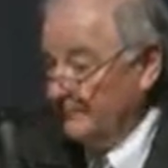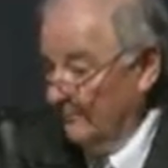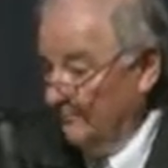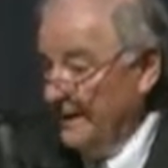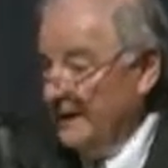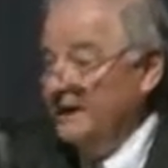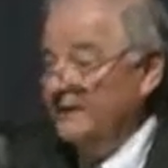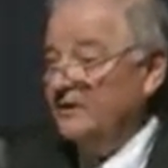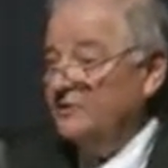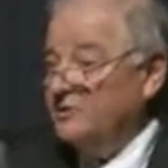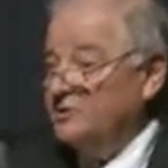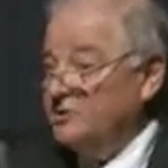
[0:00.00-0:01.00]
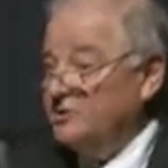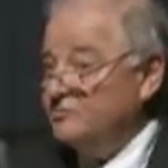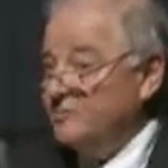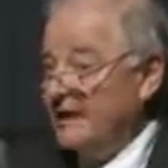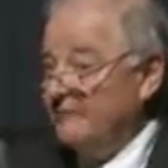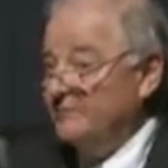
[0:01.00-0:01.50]
meaning that the Jews
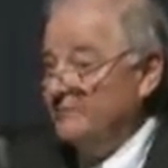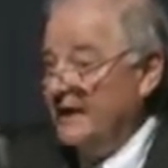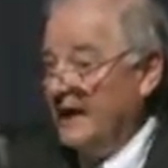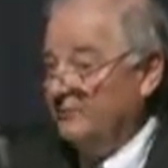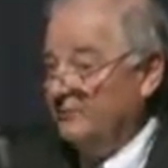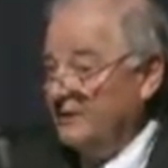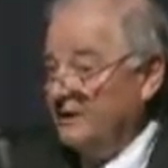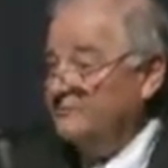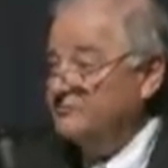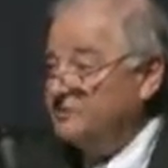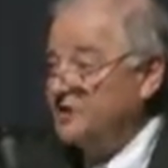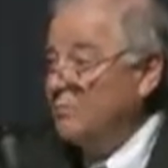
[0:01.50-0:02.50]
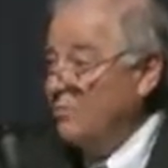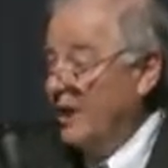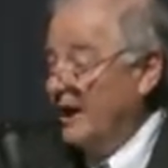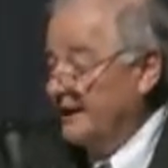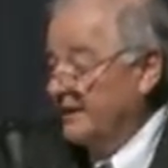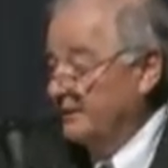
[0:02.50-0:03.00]
would have to be gotten rid of some
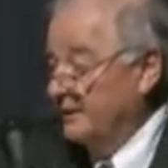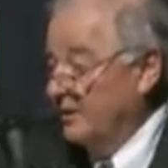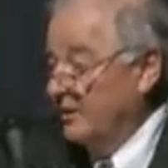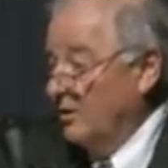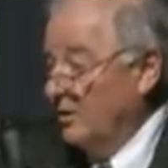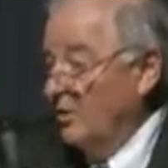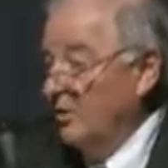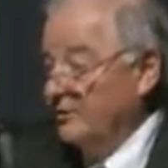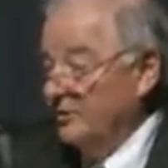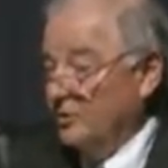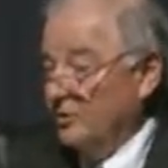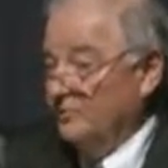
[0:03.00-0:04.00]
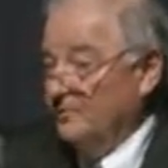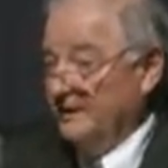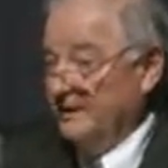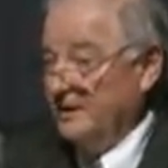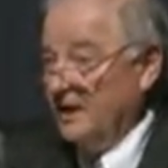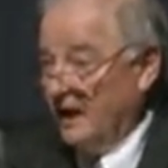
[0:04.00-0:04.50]
way on the
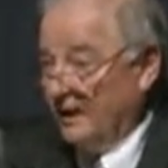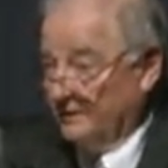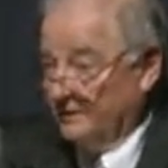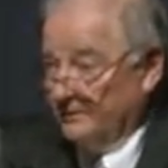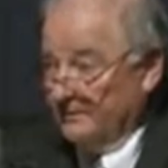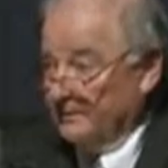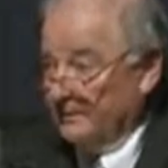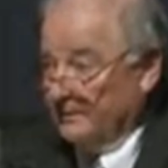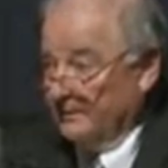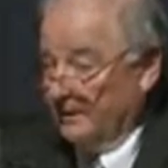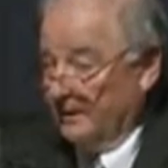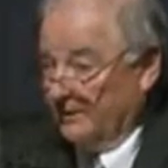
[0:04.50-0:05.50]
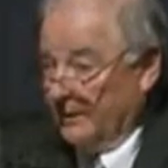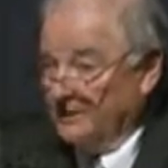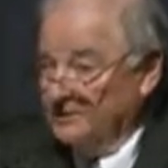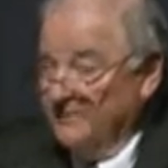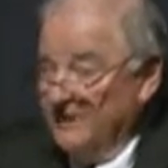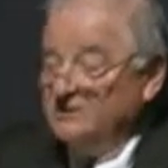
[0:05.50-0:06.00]
European continent.
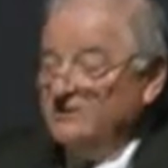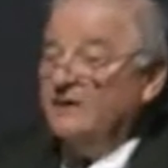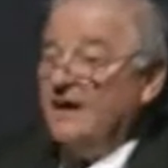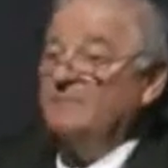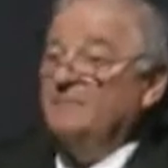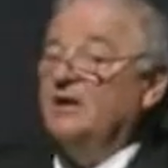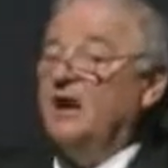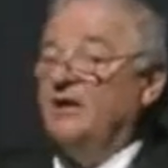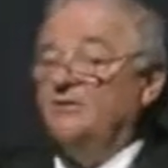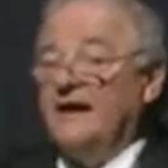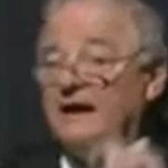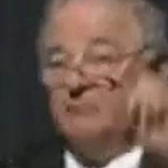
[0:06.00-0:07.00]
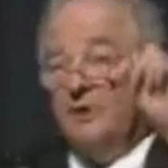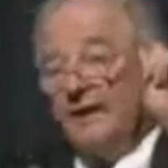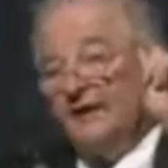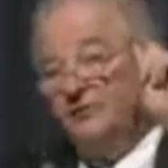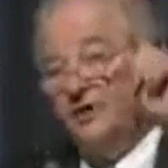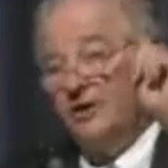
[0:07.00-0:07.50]
Not specified beyond that, but
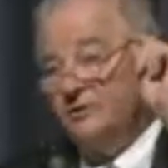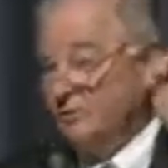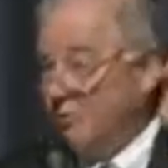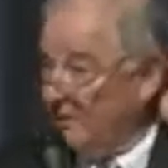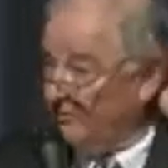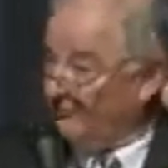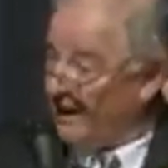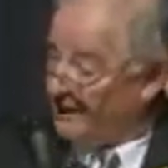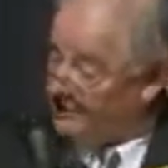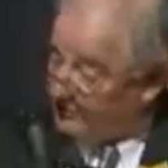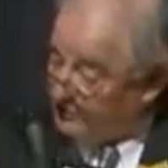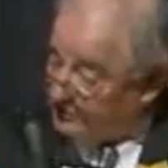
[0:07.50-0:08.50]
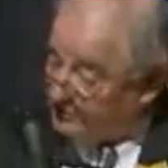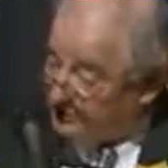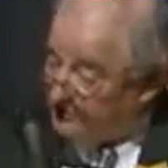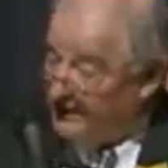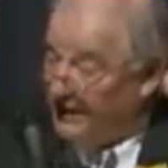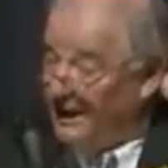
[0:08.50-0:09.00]
a territorial final
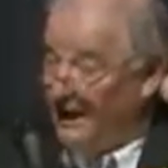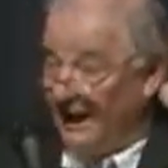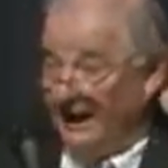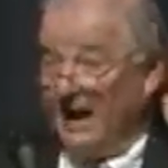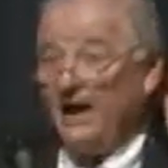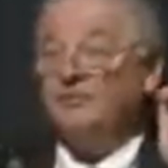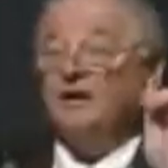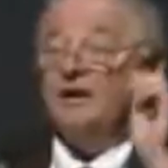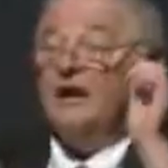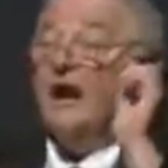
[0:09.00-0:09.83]
solution. And I think